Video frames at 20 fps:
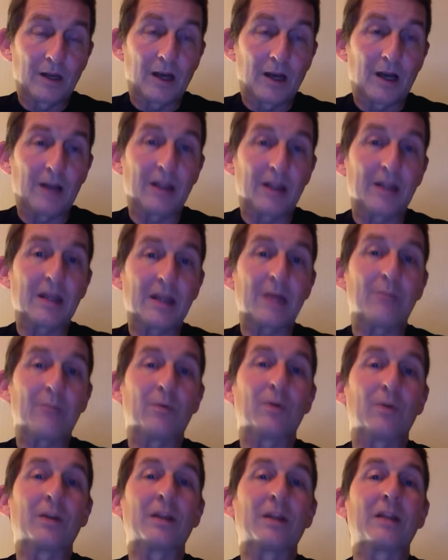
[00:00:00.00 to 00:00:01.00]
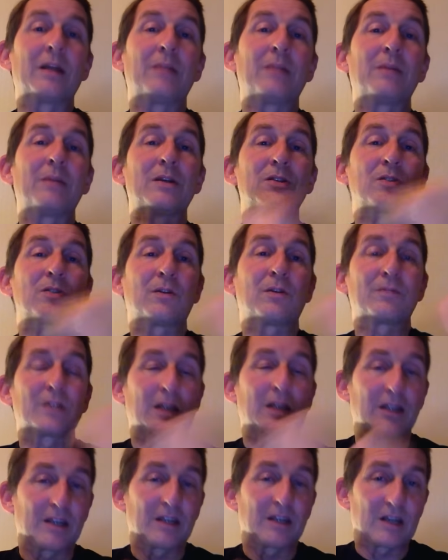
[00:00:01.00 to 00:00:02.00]
And then that morning, they pissed off to
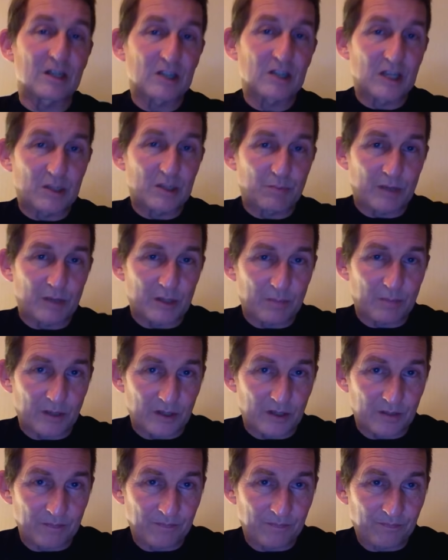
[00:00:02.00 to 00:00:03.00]
get the National Express bus.